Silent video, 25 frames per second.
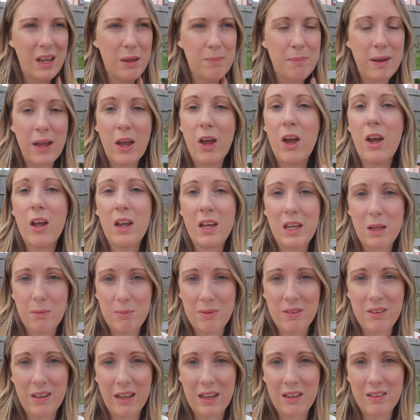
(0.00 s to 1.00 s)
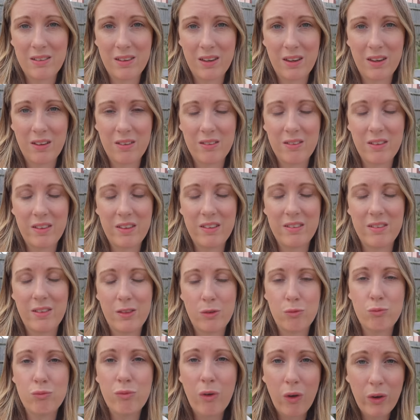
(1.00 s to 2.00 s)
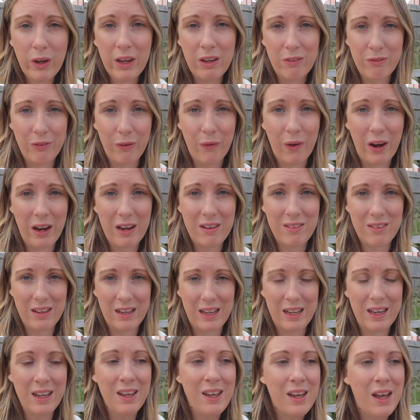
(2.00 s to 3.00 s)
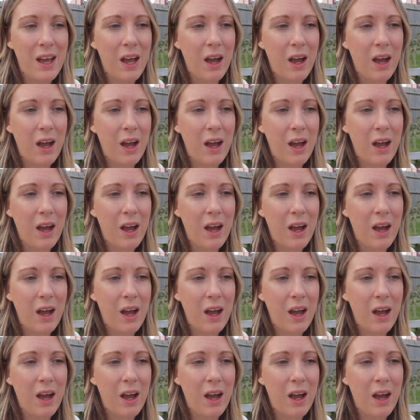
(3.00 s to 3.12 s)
my early potatoes, so these are the rocket variety,